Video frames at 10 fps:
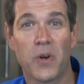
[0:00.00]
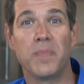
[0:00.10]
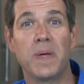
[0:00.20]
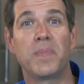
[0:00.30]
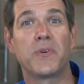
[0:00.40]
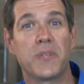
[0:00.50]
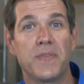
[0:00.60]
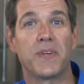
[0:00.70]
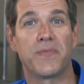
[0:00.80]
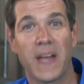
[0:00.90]
or members
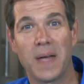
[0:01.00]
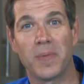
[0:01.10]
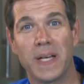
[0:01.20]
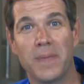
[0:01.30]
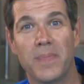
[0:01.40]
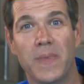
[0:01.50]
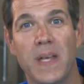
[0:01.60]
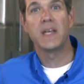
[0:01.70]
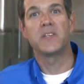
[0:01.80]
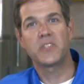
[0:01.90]
of your family,
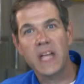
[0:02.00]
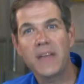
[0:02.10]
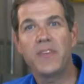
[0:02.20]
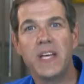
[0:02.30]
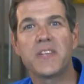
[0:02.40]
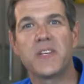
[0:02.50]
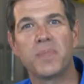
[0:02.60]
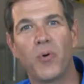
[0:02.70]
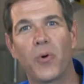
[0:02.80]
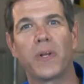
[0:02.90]
safety is
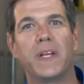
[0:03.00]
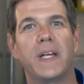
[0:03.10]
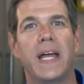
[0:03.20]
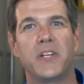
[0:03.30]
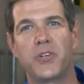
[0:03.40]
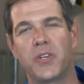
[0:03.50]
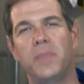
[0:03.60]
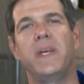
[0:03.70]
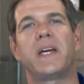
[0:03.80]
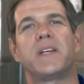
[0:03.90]
important and
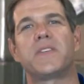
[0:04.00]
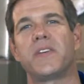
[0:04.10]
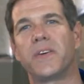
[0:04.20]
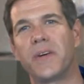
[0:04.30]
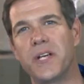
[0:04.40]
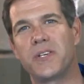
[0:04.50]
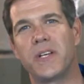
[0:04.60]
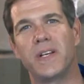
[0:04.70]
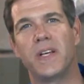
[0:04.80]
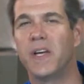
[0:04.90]
should be a
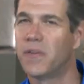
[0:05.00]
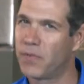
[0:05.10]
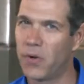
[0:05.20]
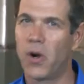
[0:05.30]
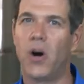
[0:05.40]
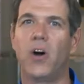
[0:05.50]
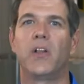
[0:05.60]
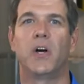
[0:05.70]
consideration for all